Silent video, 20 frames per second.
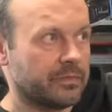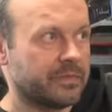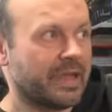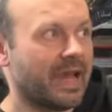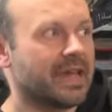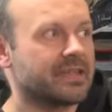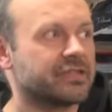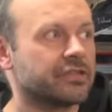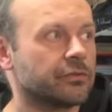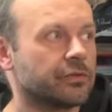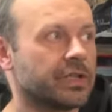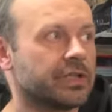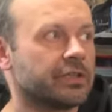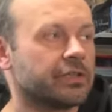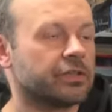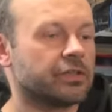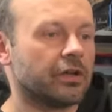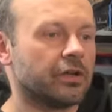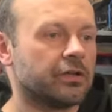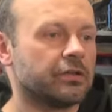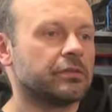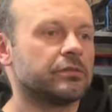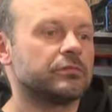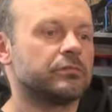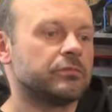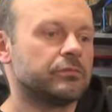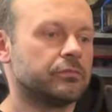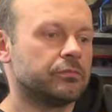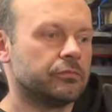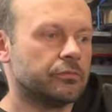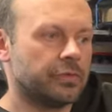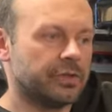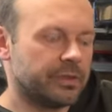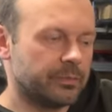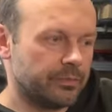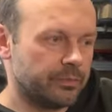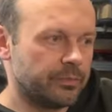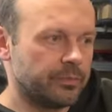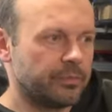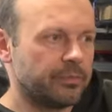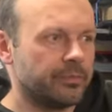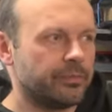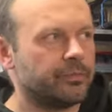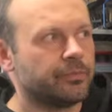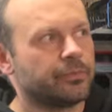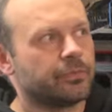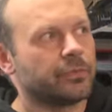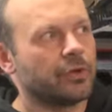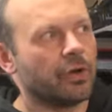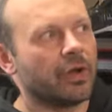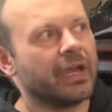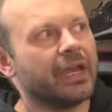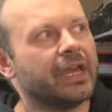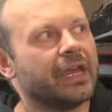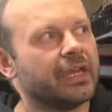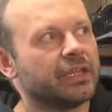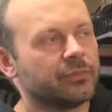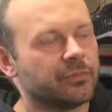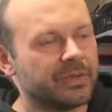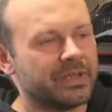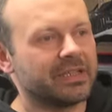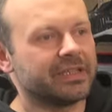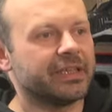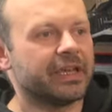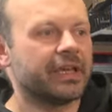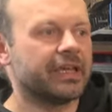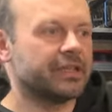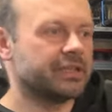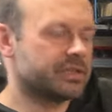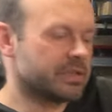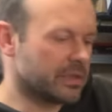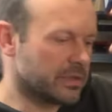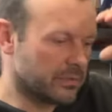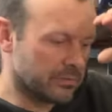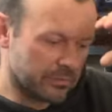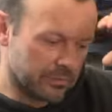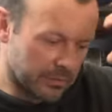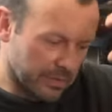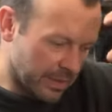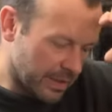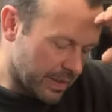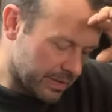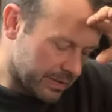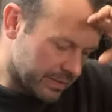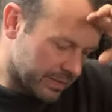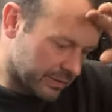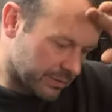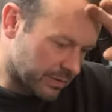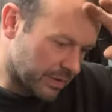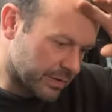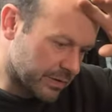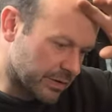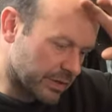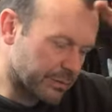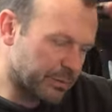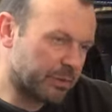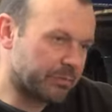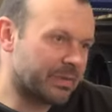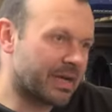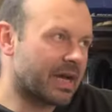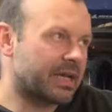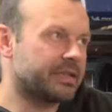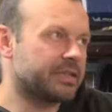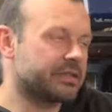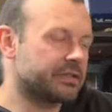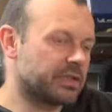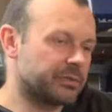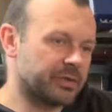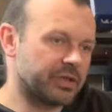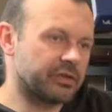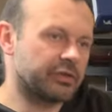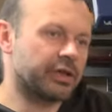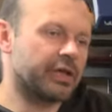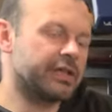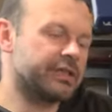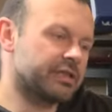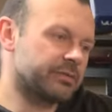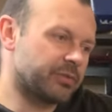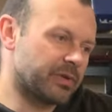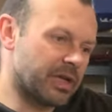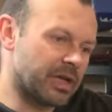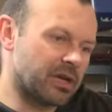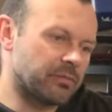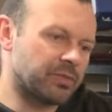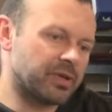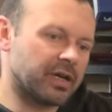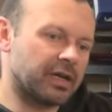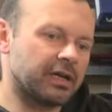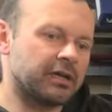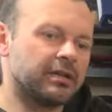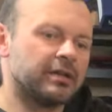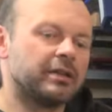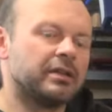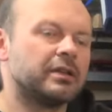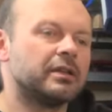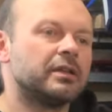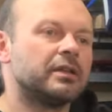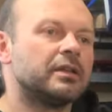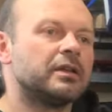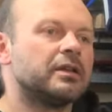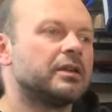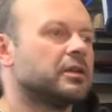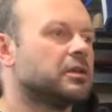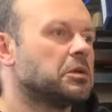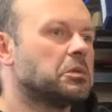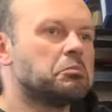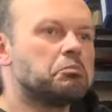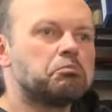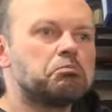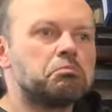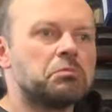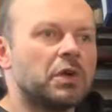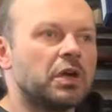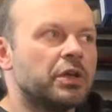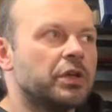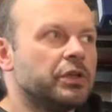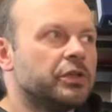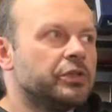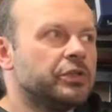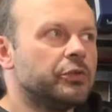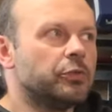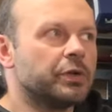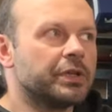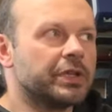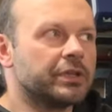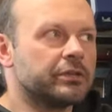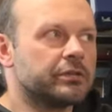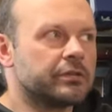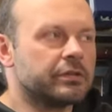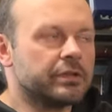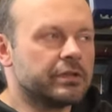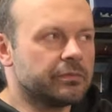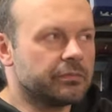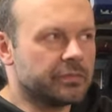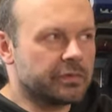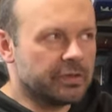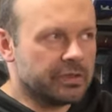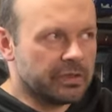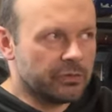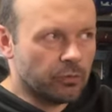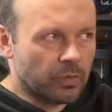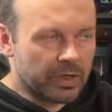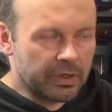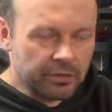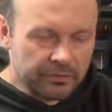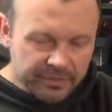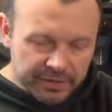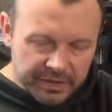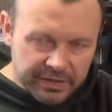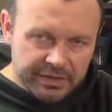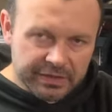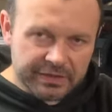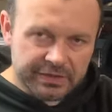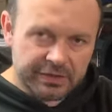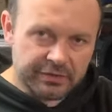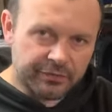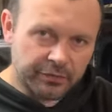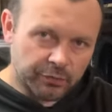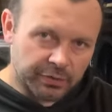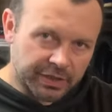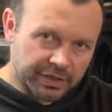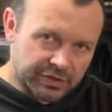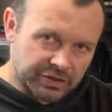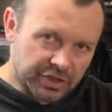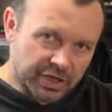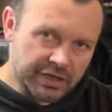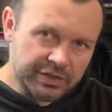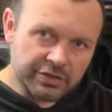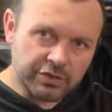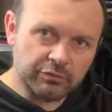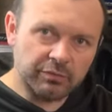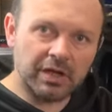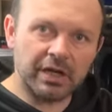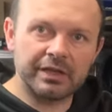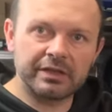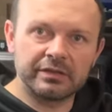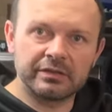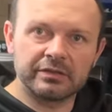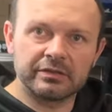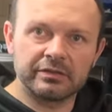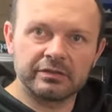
That's already done. We go ahead, build the engine. He's, he's going to be mad, he's going to be crazy, blah, blah. You want to, one of these, if you want to change your mind,